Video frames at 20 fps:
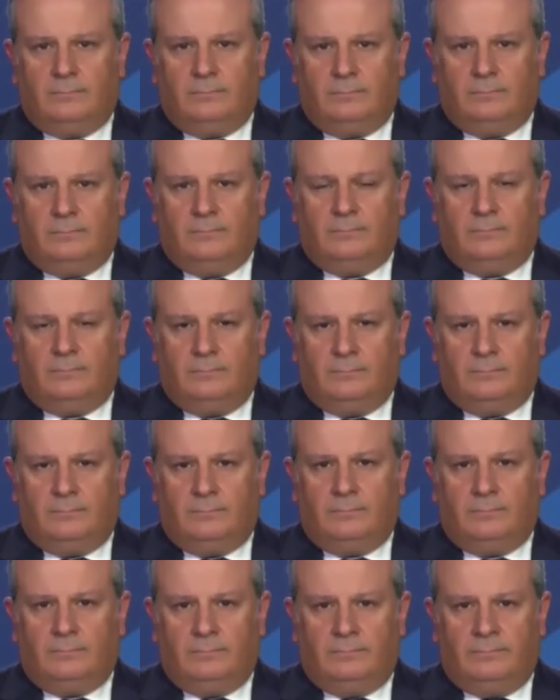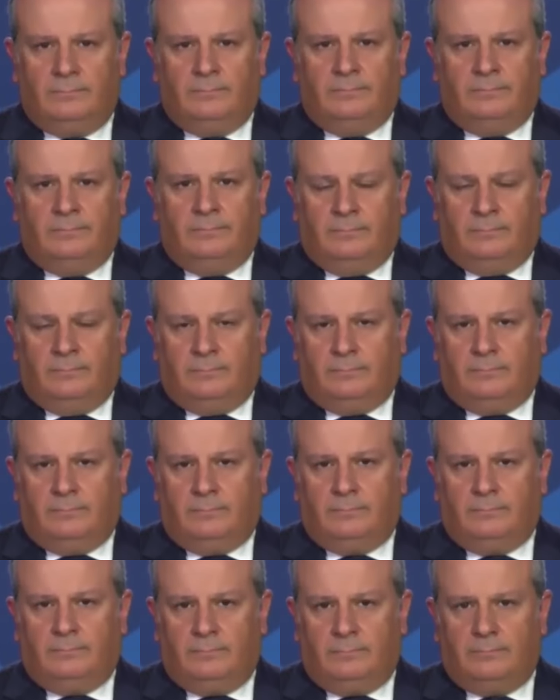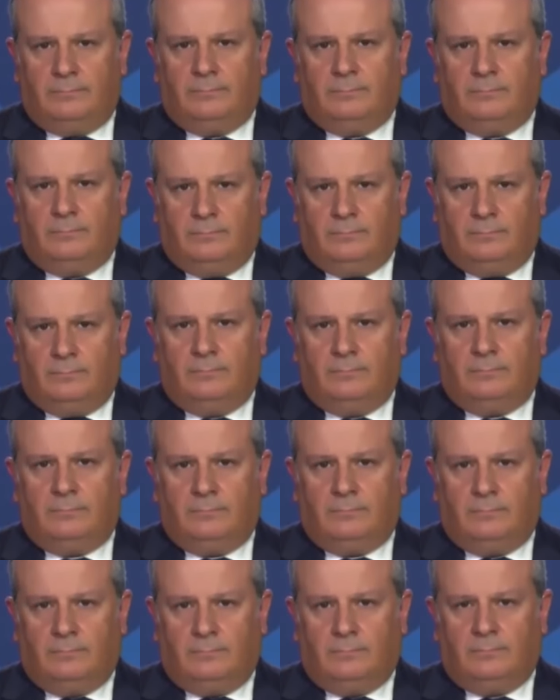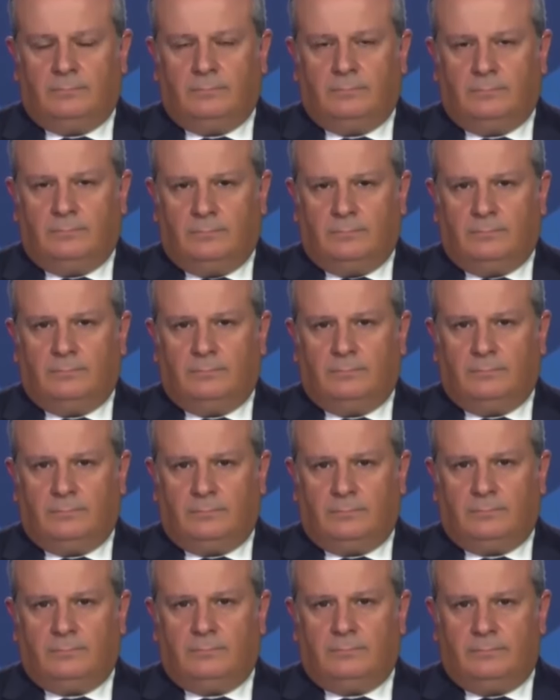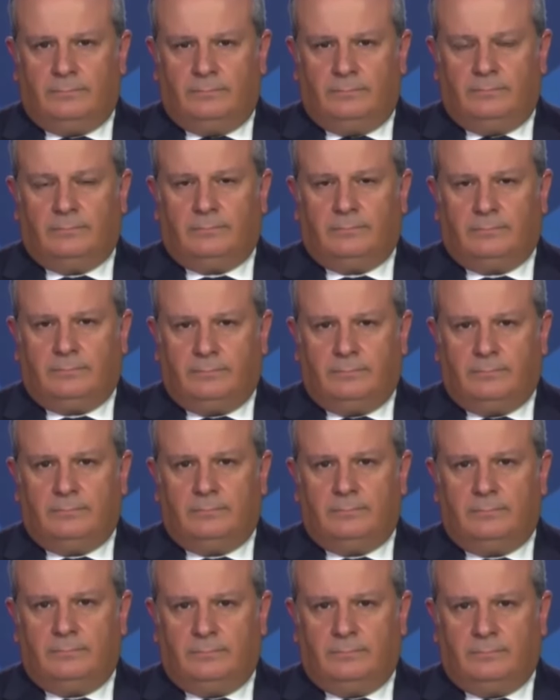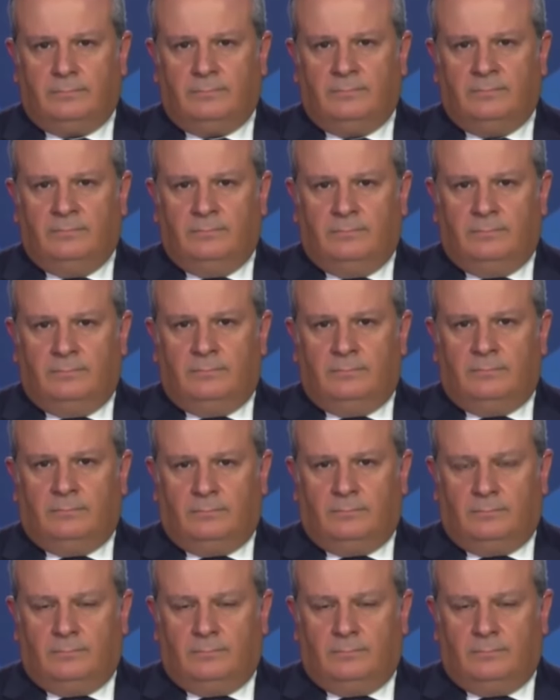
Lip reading: The person shown says nothing.